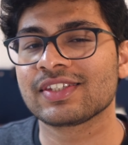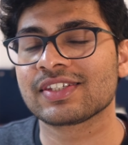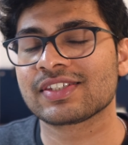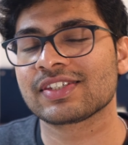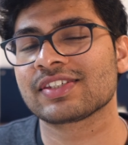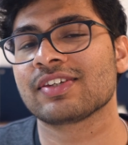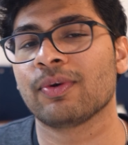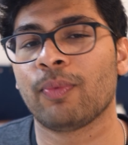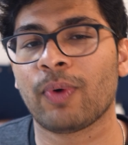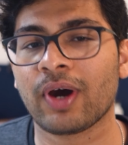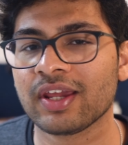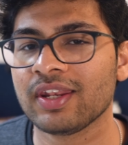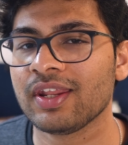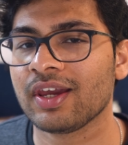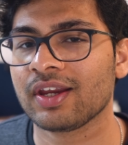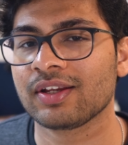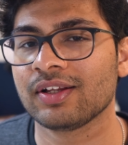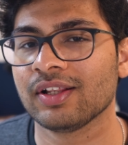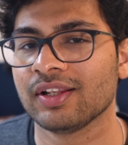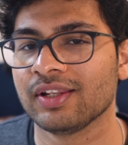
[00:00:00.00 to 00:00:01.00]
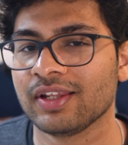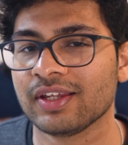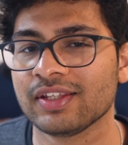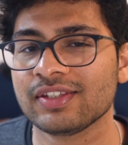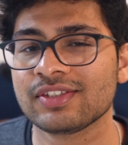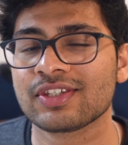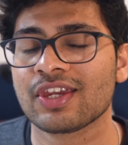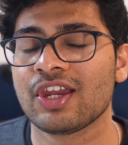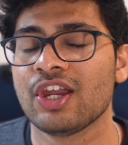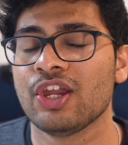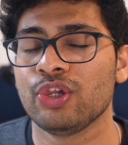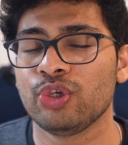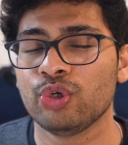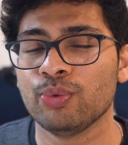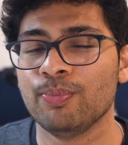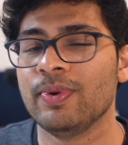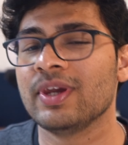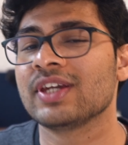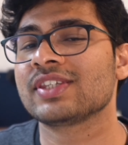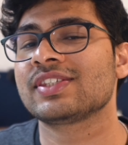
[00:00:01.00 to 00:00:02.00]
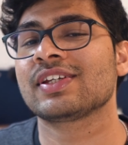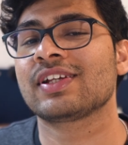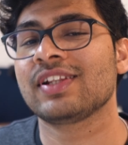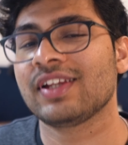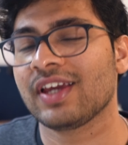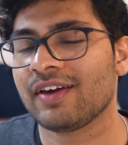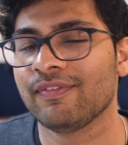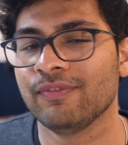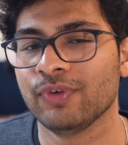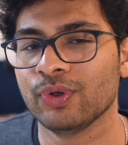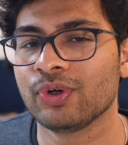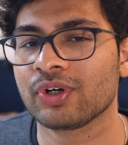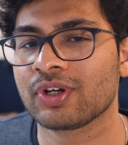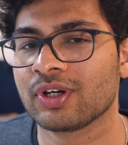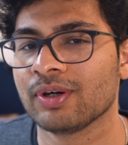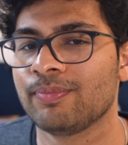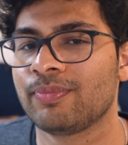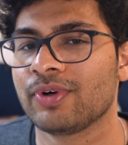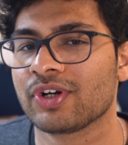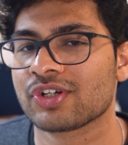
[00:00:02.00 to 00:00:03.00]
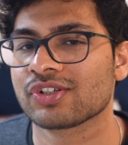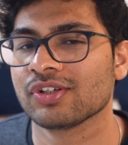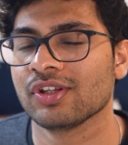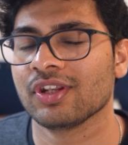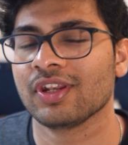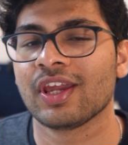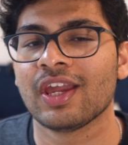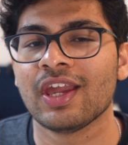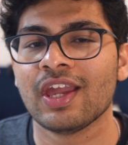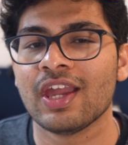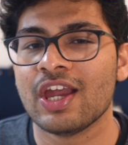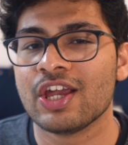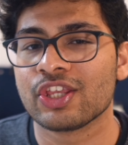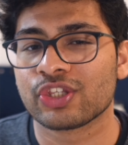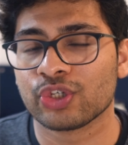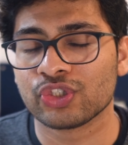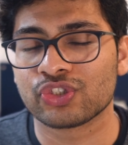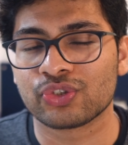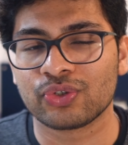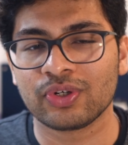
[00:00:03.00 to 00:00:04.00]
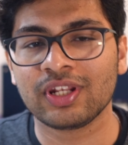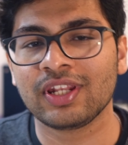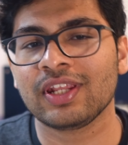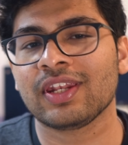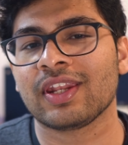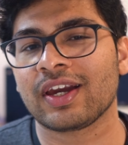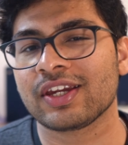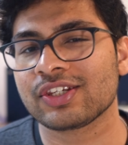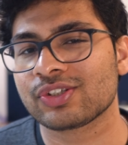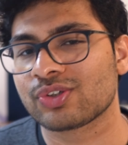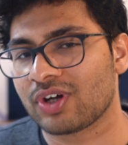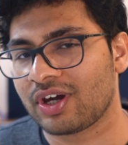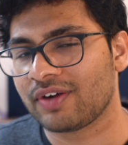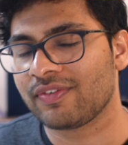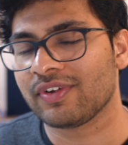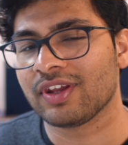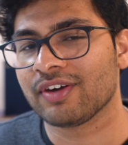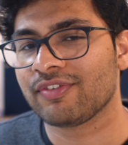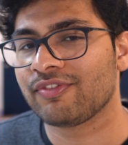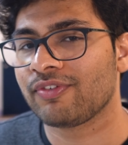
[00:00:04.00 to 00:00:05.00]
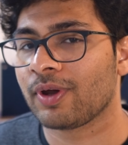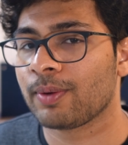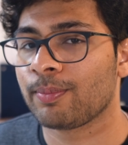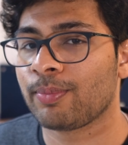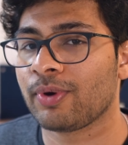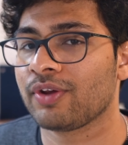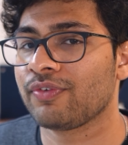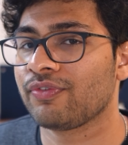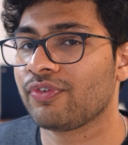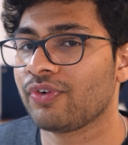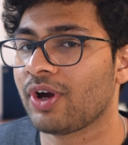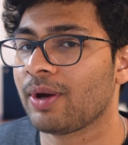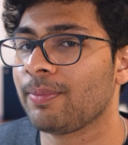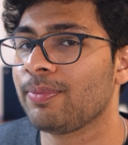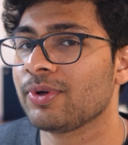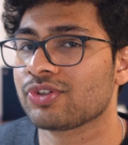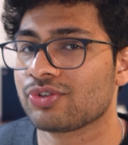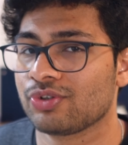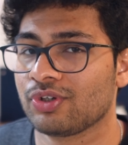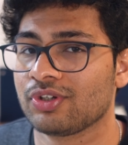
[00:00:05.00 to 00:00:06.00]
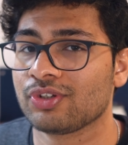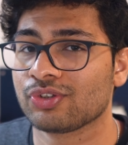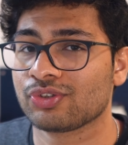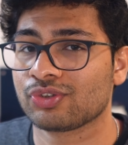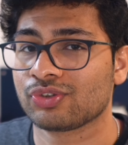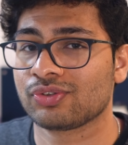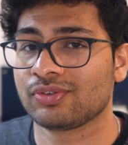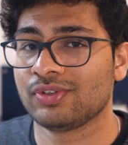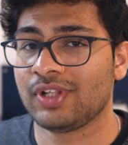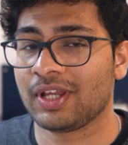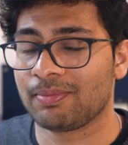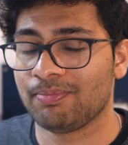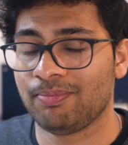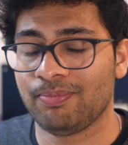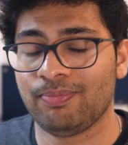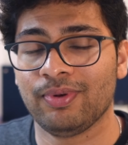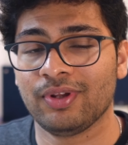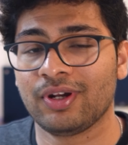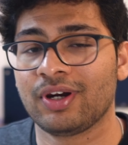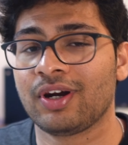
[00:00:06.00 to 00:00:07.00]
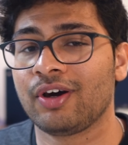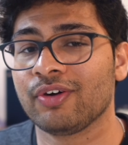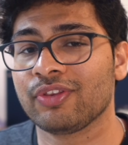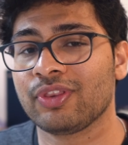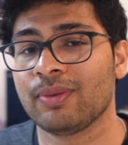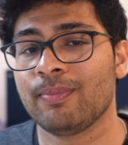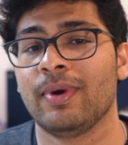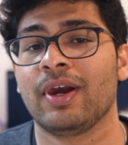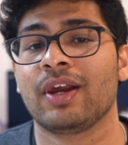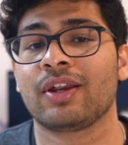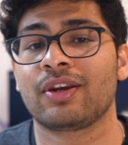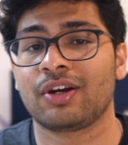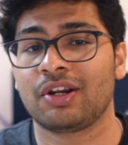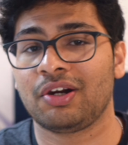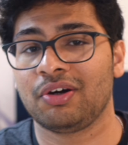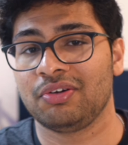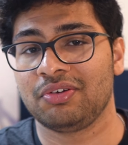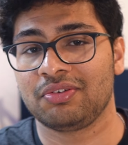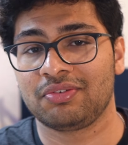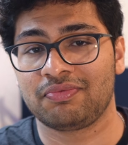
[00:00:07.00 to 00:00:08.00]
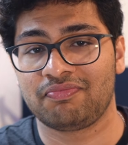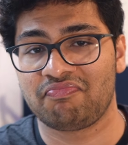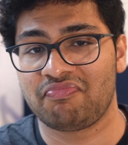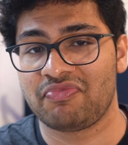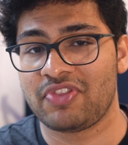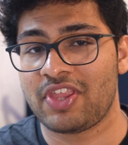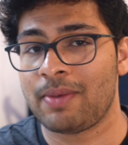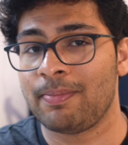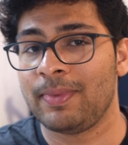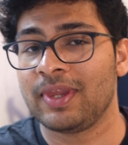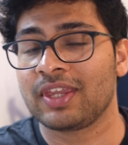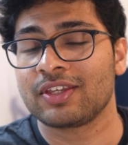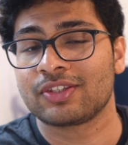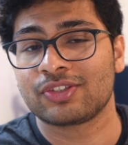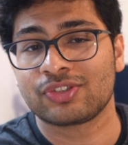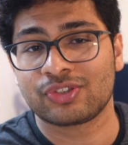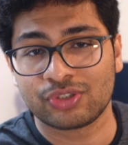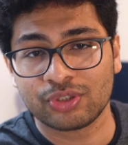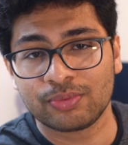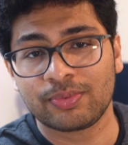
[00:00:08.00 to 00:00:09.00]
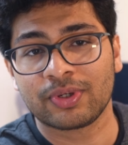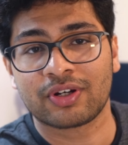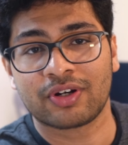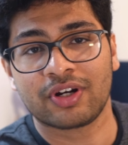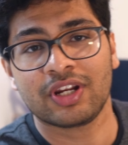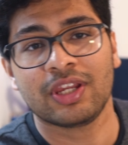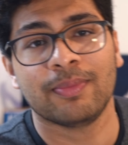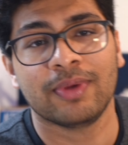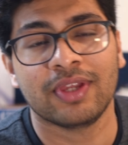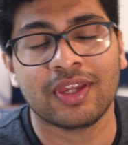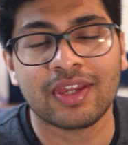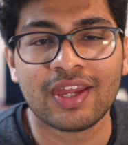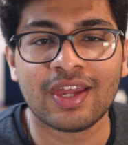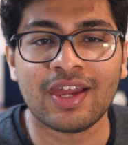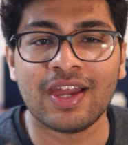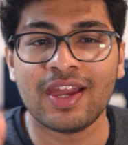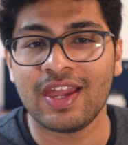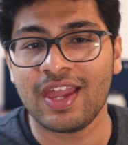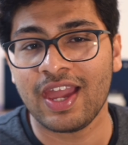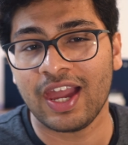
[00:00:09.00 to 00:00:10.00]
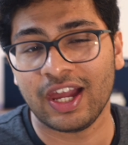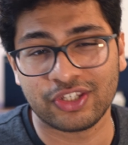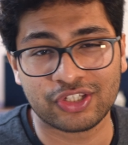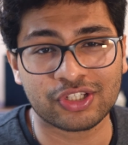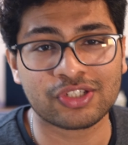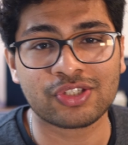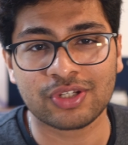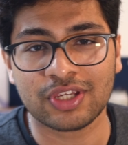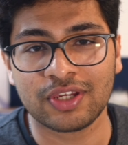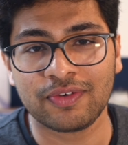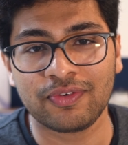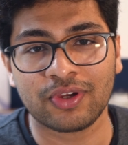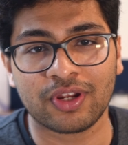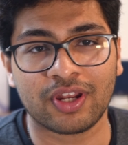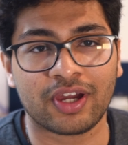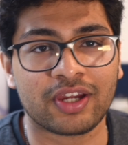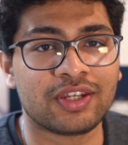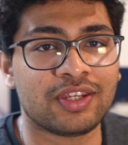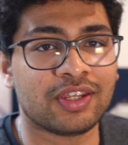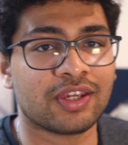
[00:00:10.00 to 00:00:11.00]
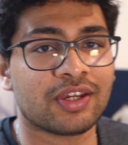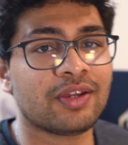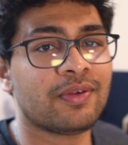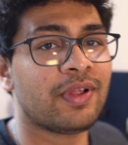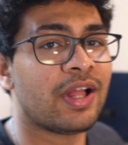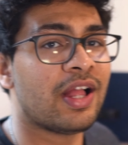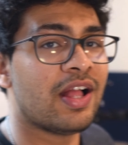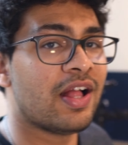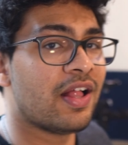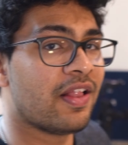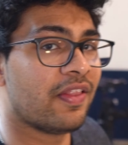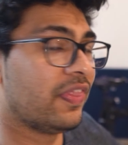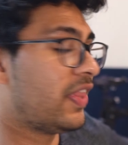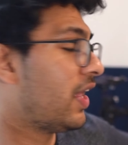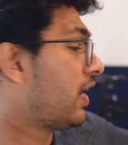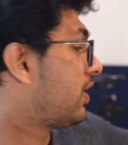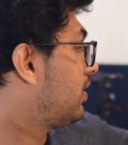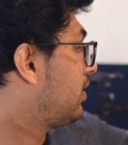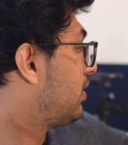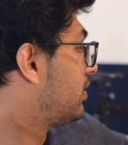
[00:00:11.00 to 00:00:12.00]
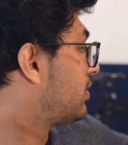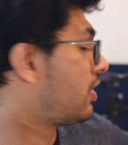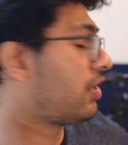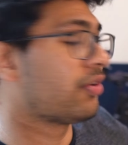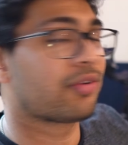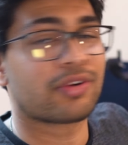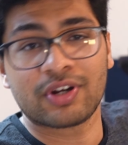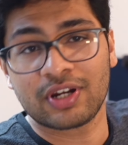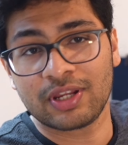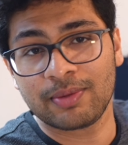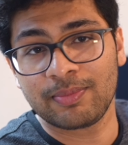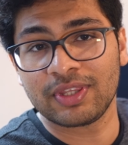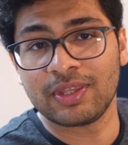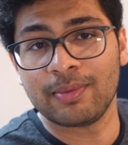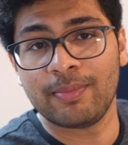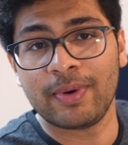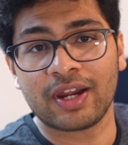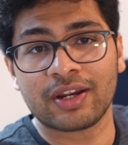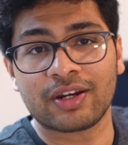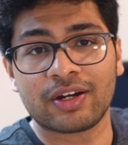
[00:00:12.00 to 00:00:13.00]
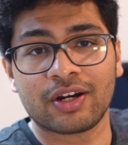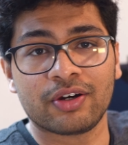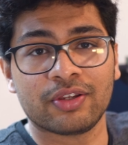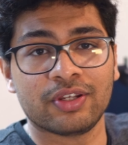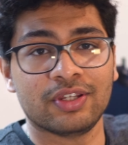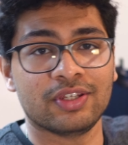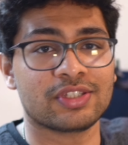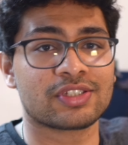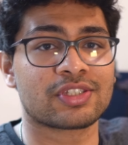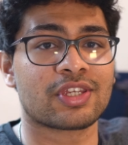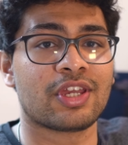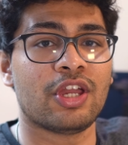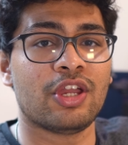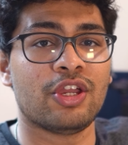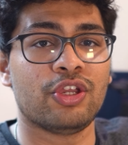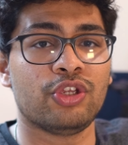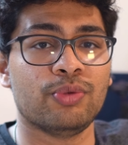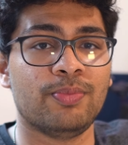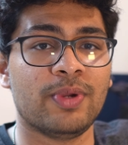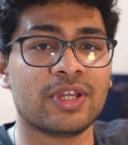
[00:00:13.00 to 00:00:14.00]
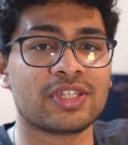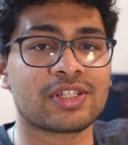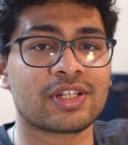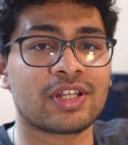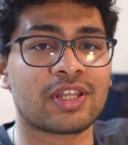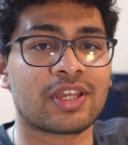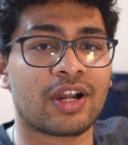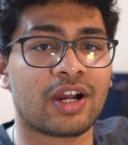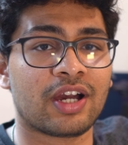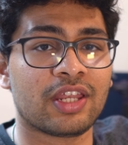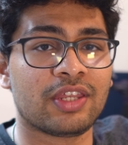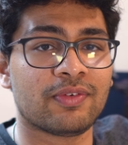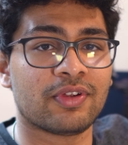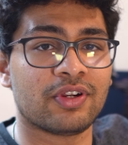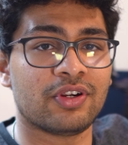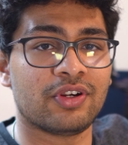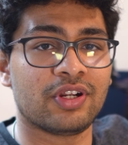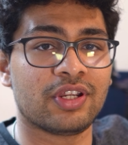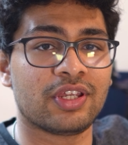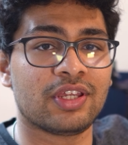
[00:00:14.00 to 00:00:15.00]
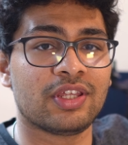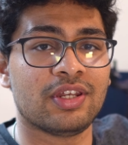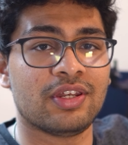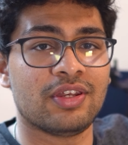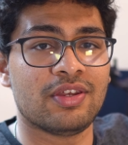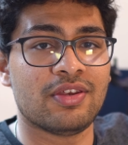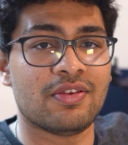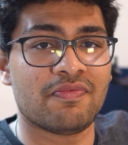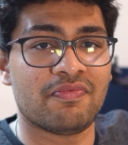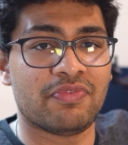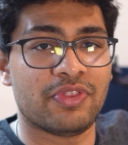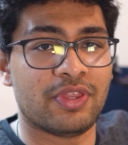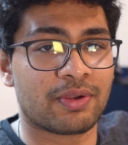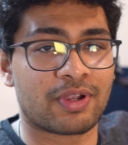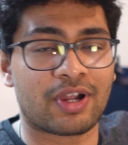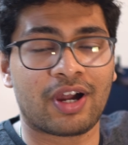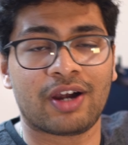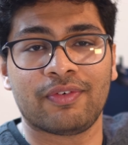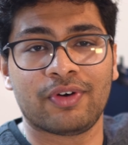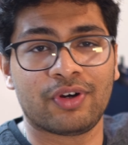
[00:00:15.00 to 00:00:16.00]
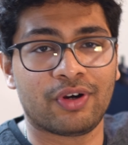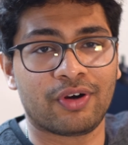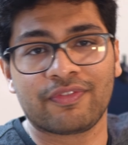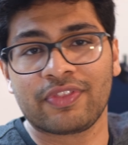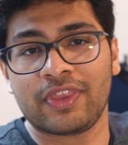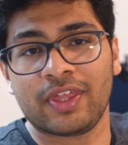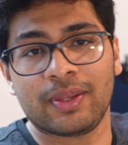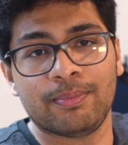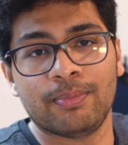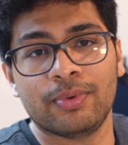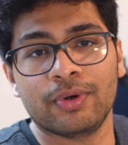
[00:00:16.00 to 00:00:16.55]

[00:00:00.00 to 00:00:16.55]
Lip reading: this is a wide angle lens, you basically have no compression. So it's really nice to have an f1.4 aperture to blur out the background and make it super creamy. And just to give you an idea, that is how creamy the background is. You basically can't even read the cover of that